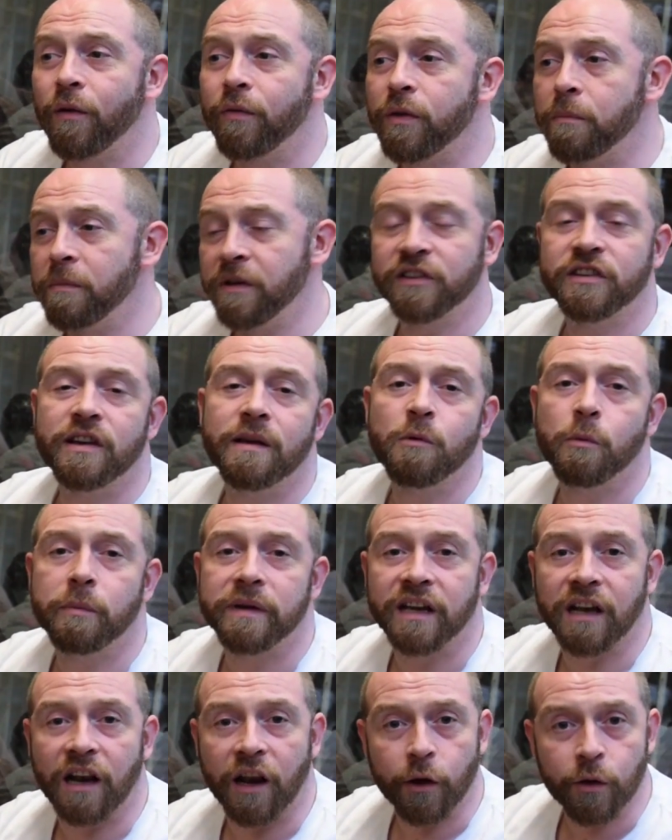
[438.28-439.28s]
the museum will
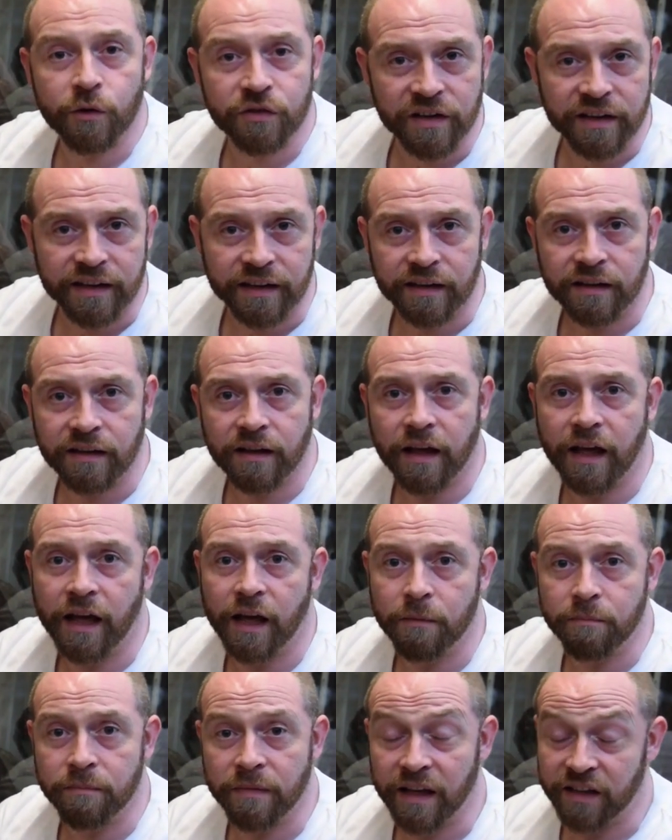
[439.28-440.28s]
be closing
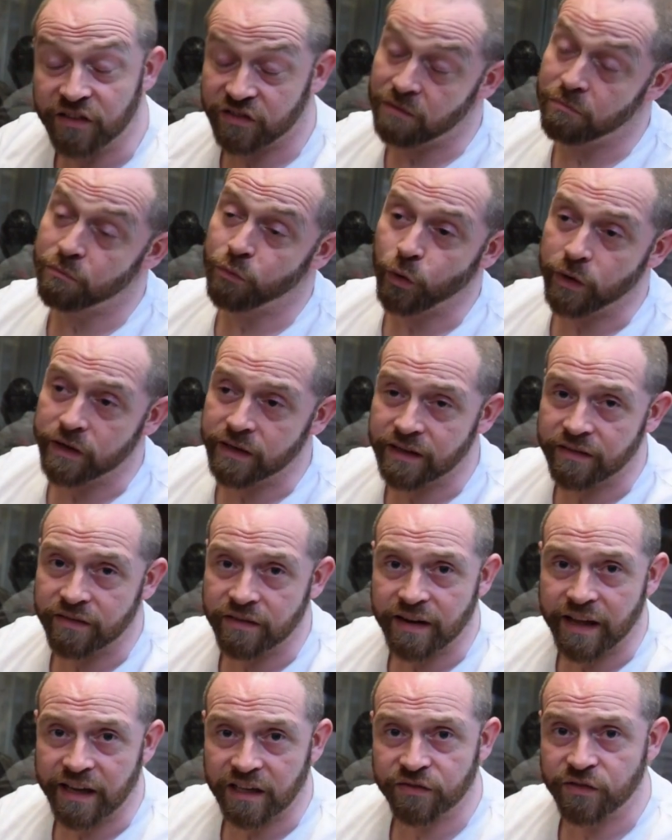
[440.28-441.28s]
at some point in
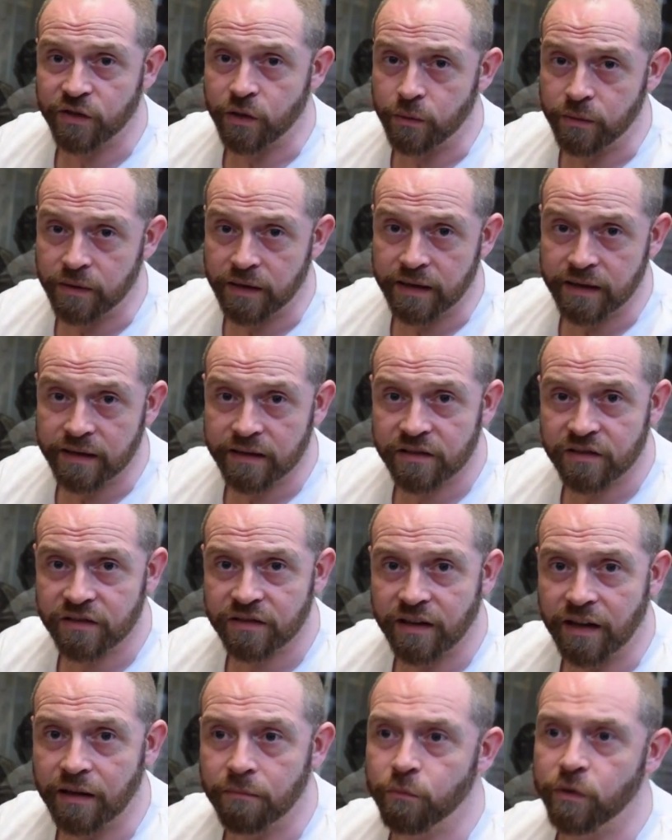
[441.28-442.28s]
the next few
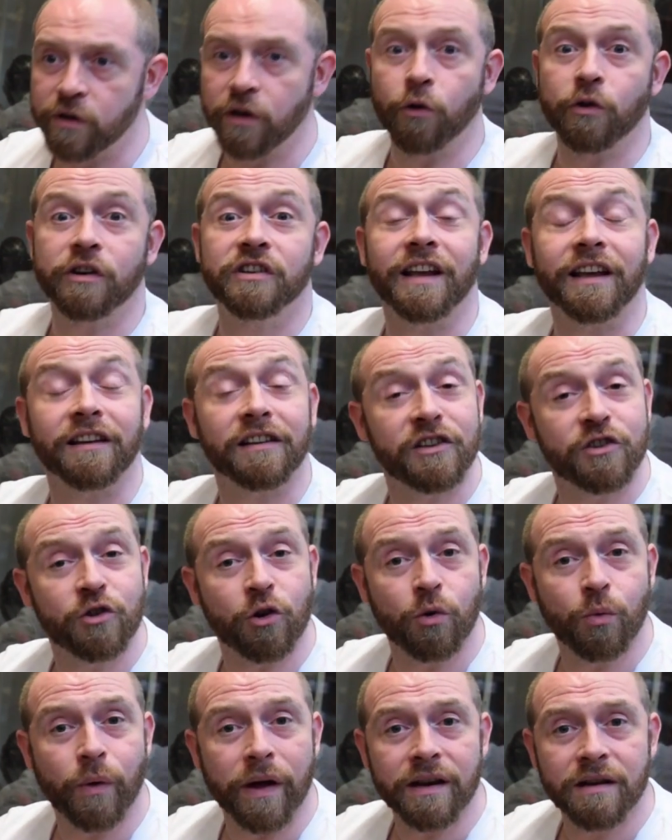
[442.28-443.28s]
years. We're not exactly
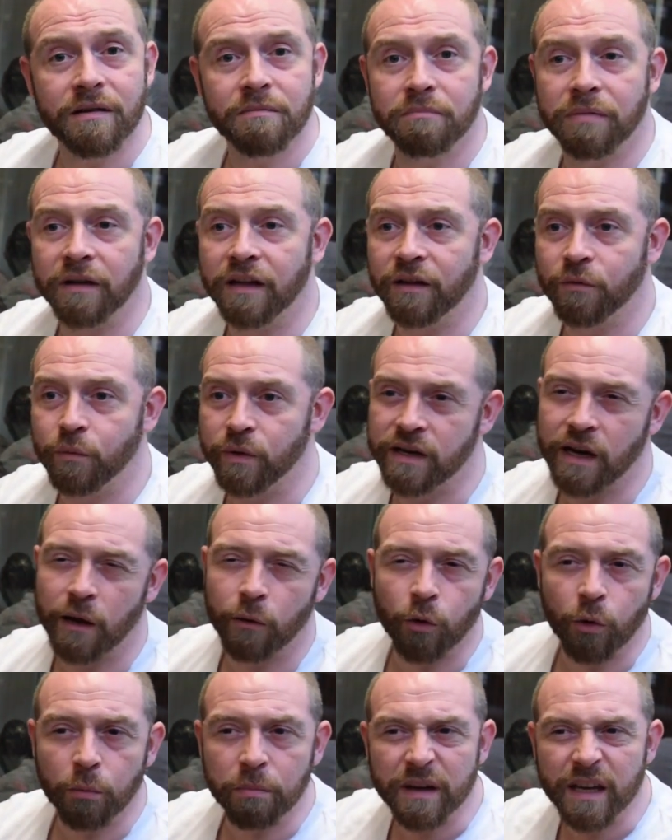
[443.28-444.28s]
sure when, but we
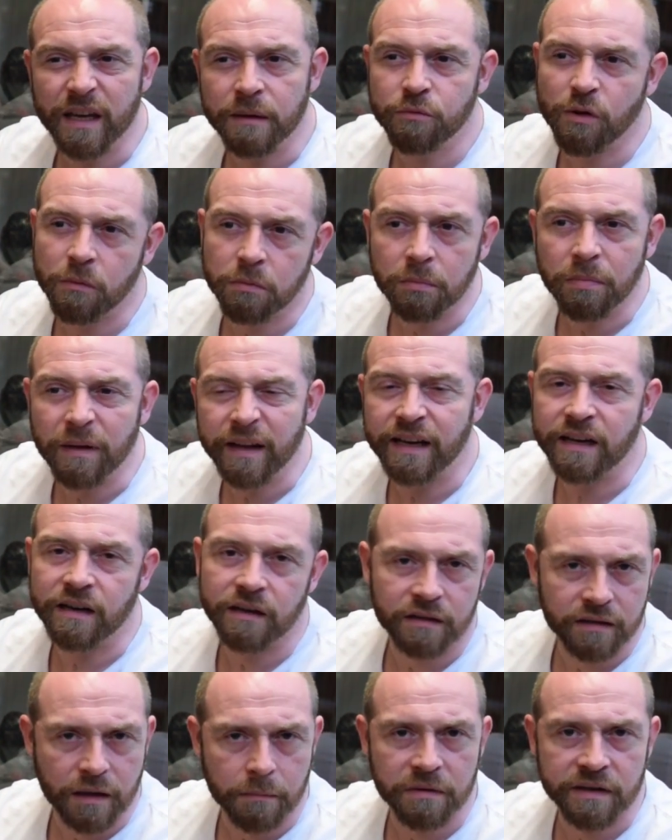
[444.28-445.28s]
know it will be probably in
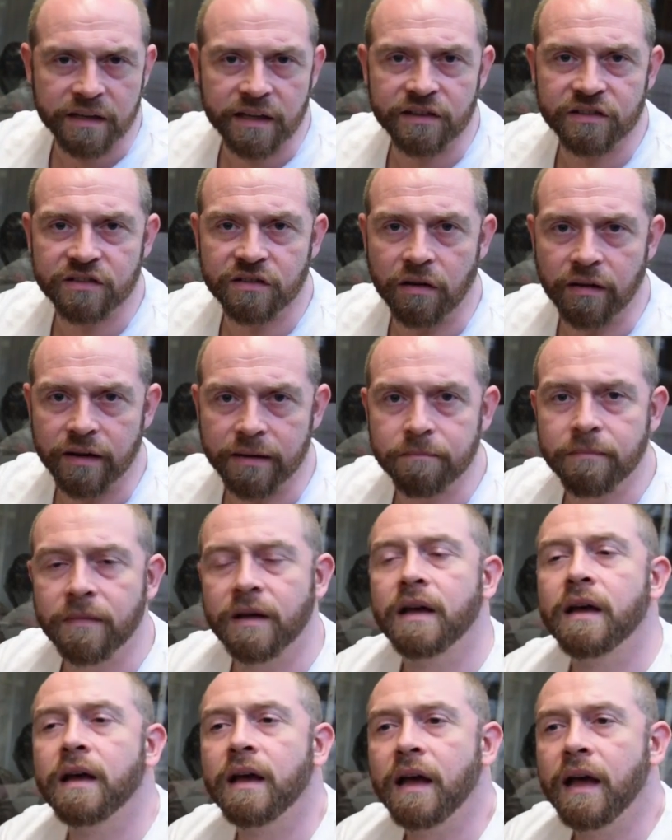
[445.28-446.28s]
a couple of years' time.
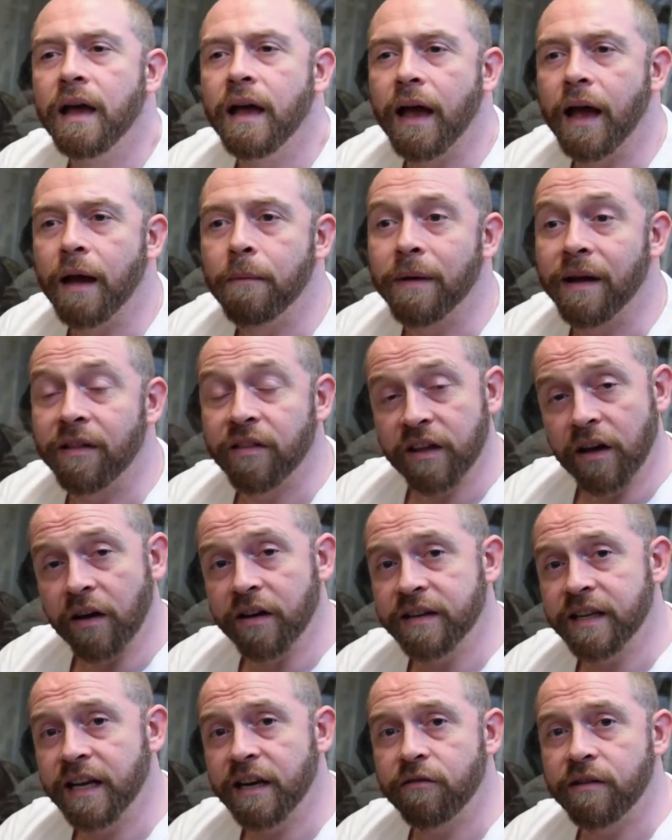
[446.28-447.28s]
And the
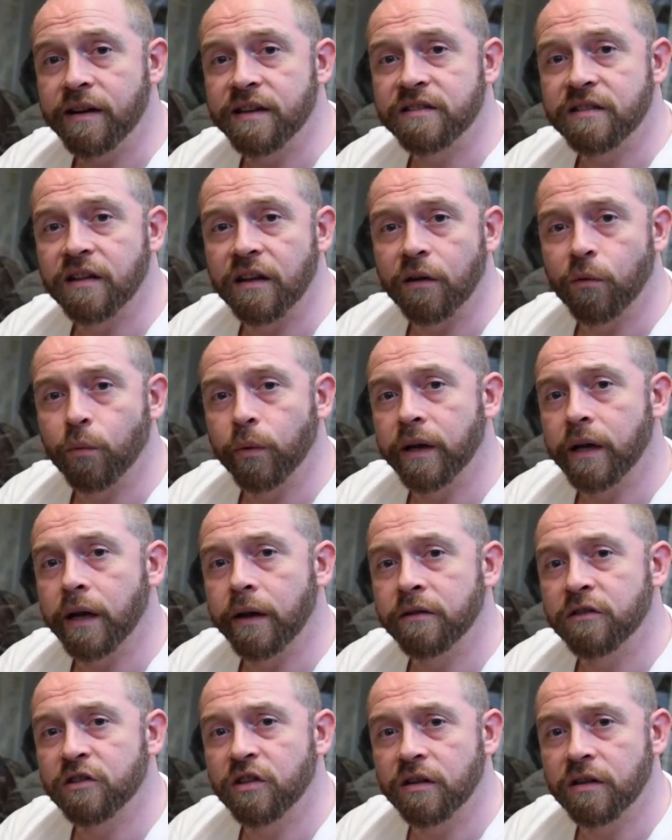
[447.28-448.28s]
idea is that we're
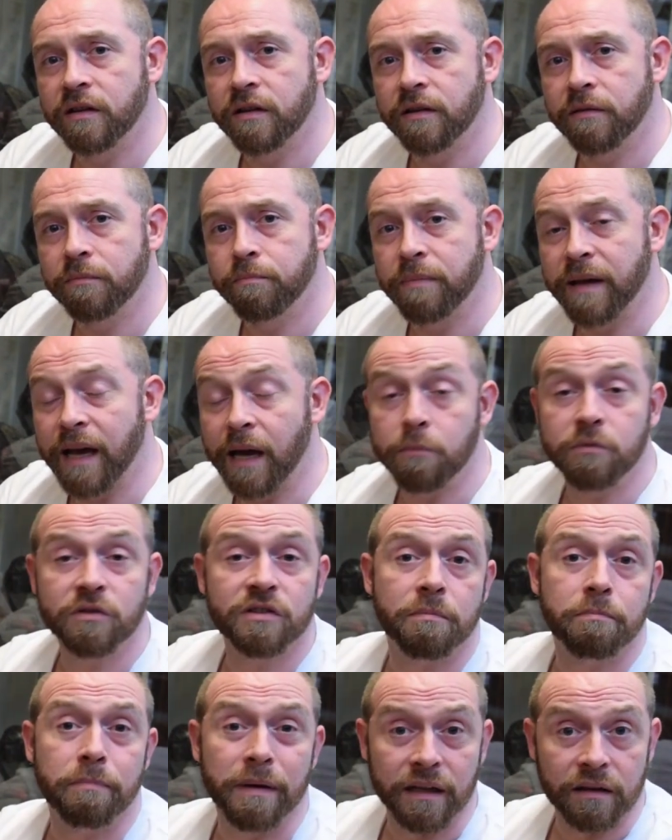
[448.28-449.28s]
going to be able
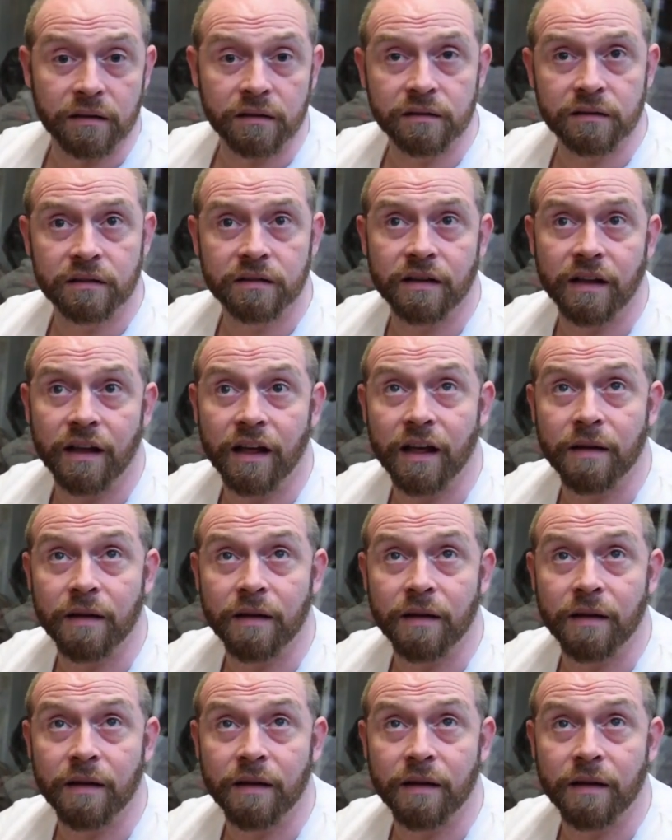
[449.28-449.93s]
to build